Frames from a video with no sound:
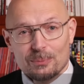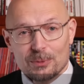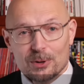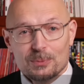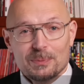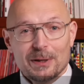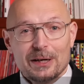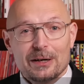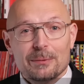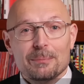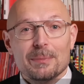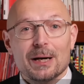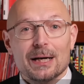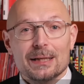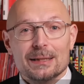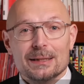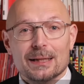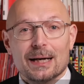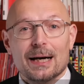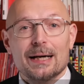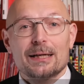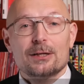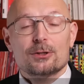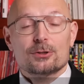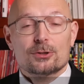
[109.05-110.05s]
but bear in mind,
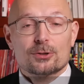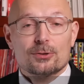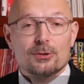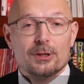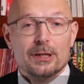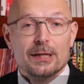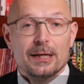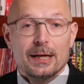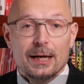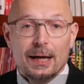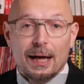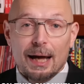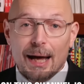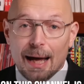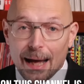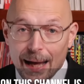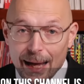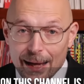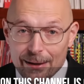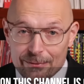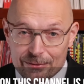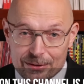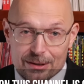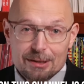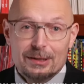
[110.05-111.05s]
I not only
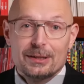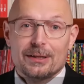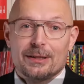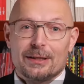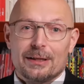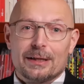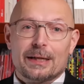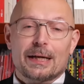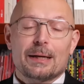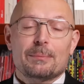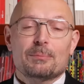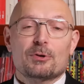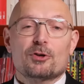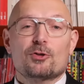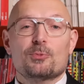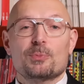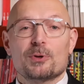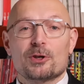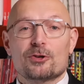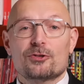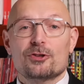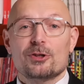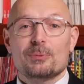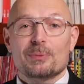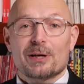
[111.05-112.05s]
have a Cambridge
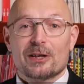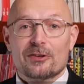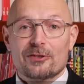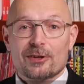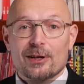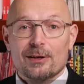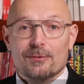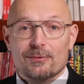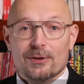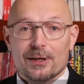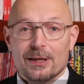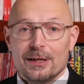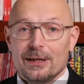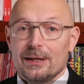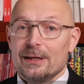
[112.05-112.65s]
PhD myself,